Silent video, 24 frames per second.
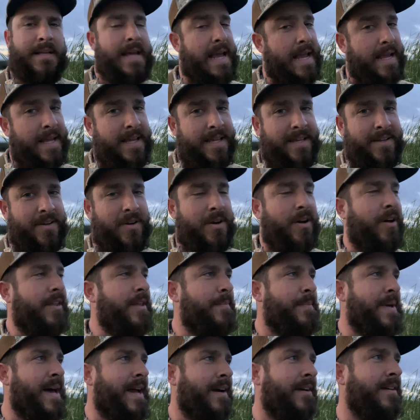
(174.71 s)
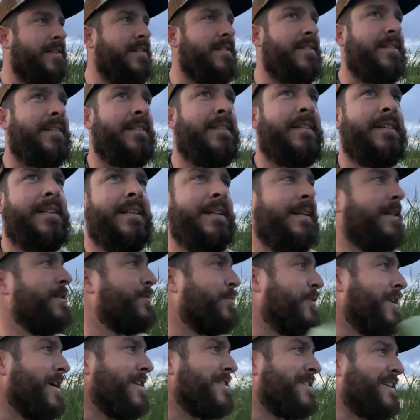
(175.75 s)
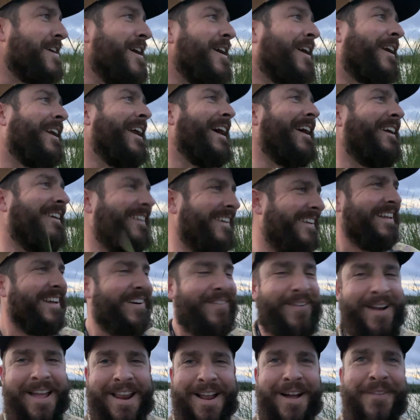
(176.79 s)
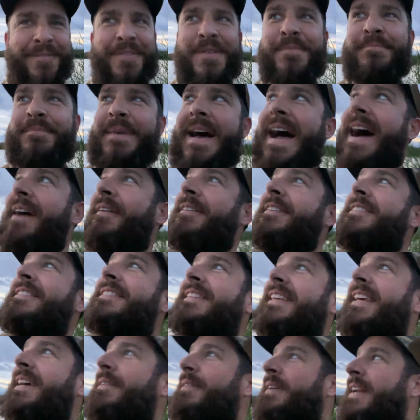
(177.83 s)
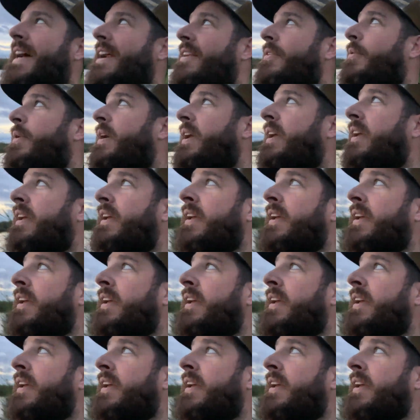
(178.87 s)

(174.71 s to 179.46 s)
Hey, all that matters is we're not skunked now. Right off the bat, we just get one out of the way.